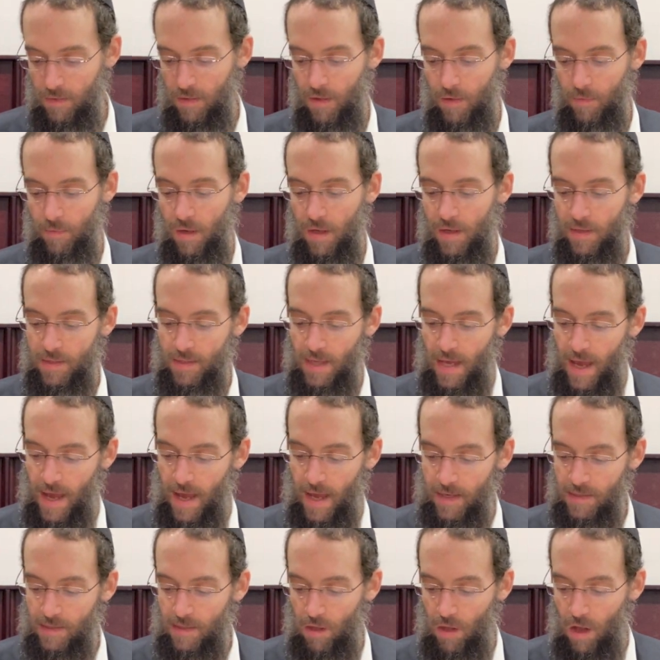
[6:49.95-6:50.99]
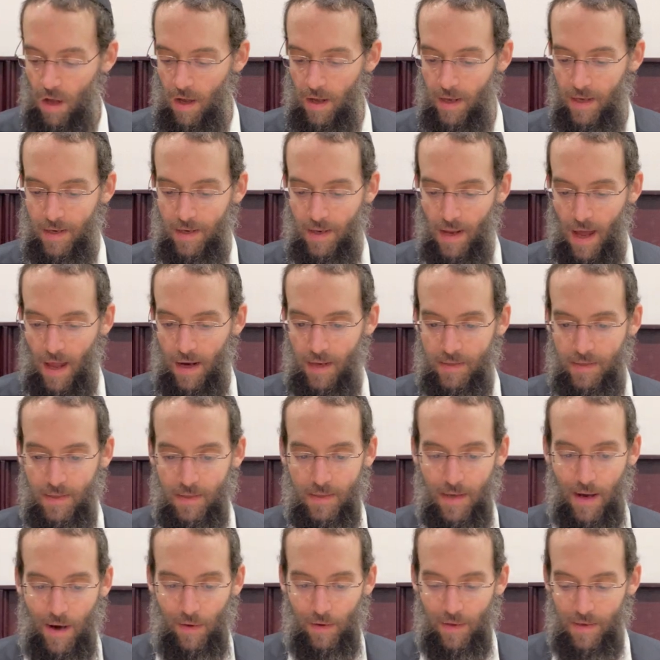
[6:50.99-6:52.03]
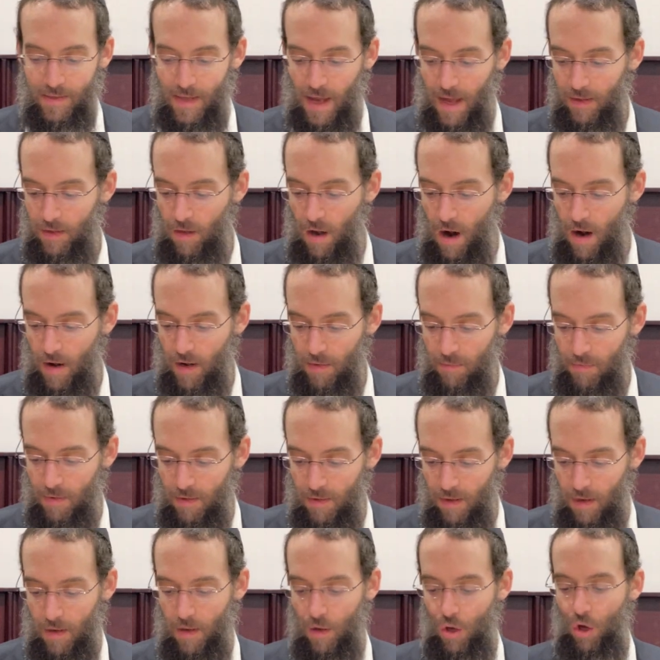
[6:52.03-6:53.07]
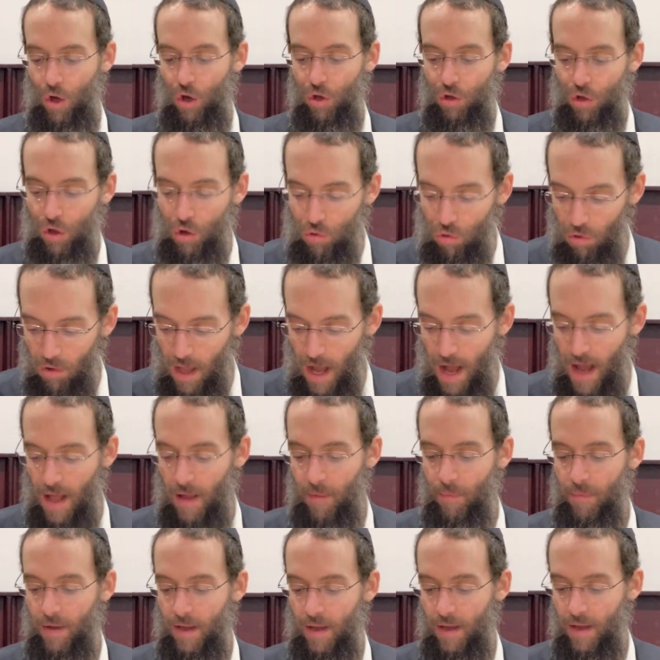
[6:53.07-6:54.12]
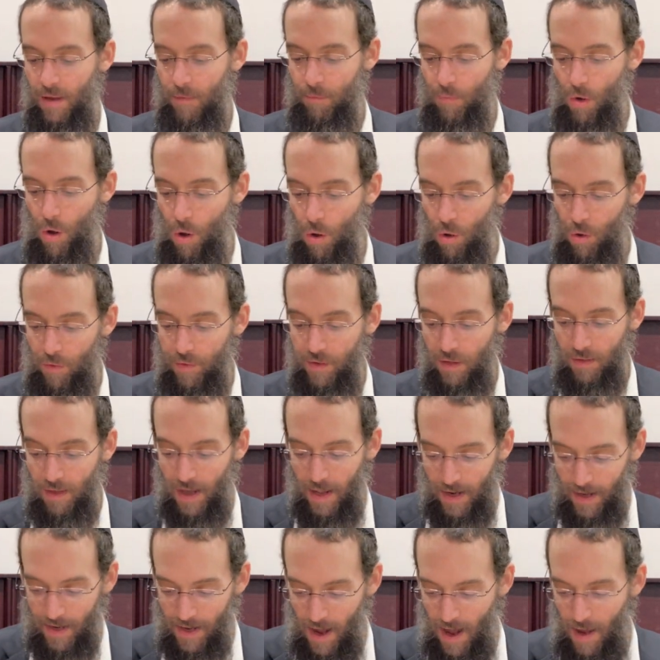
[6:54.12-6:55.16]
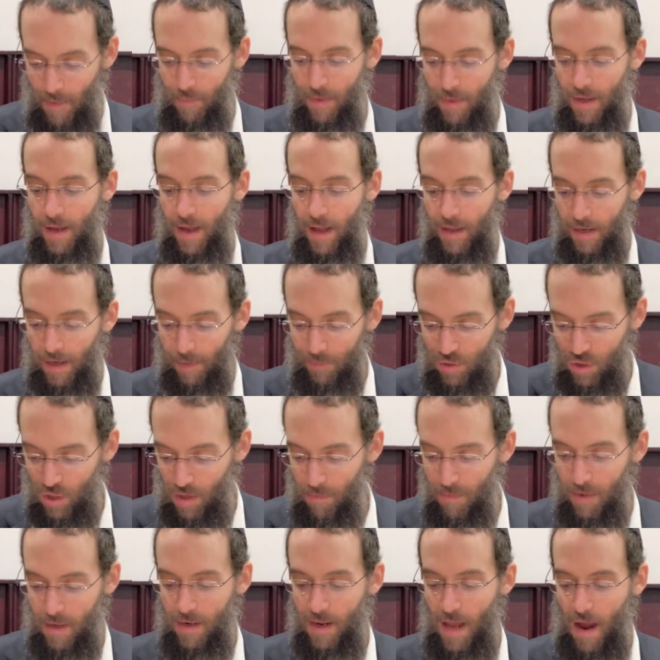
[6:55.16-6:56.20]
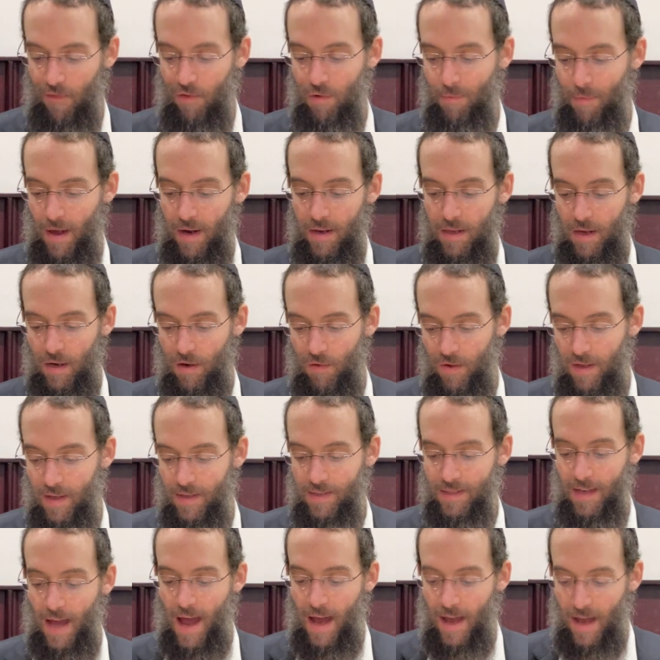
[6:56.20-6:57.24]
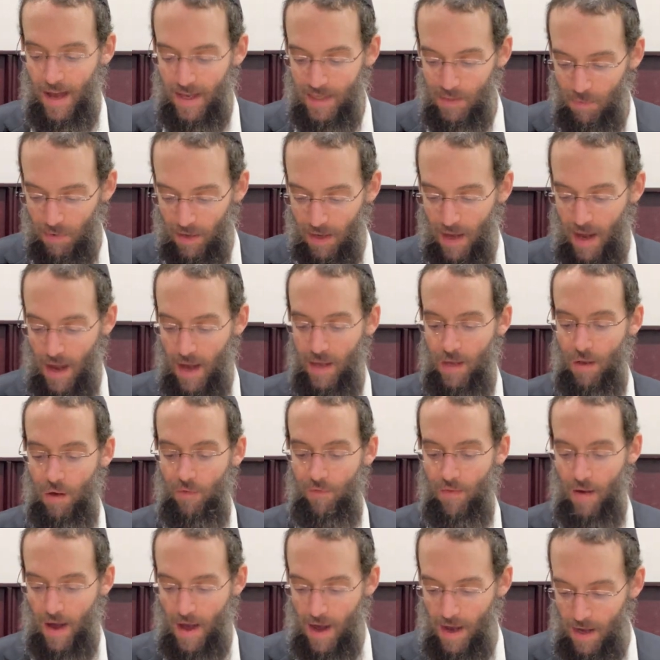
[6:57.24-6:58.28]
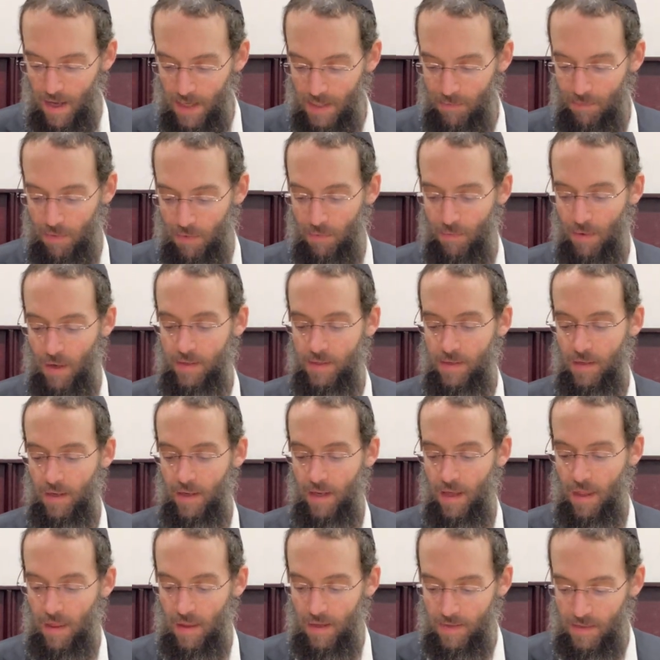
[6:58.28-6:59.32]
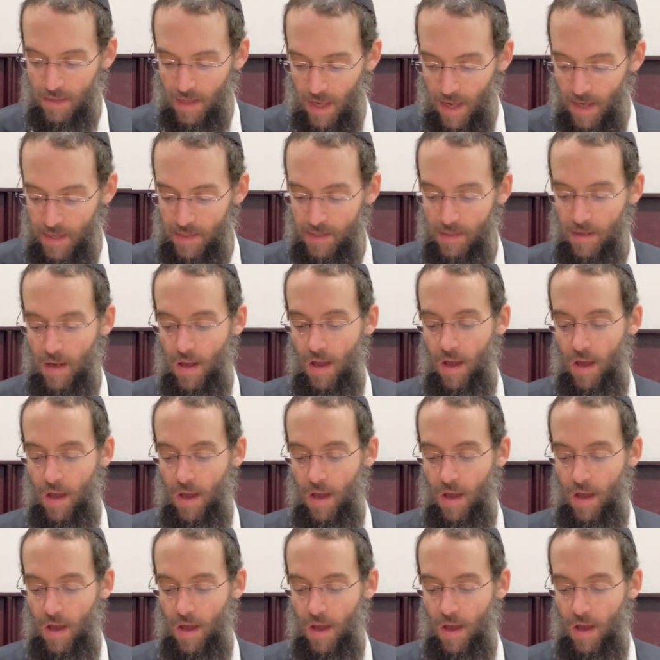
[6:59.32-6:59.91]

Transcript: The Gemara says, loy, not necessarily is that the argument here. The Kulalme, both the Tanakame and Rab Shimon, everybody agrees, achas b'chaya v'achas b'moisa, in this case,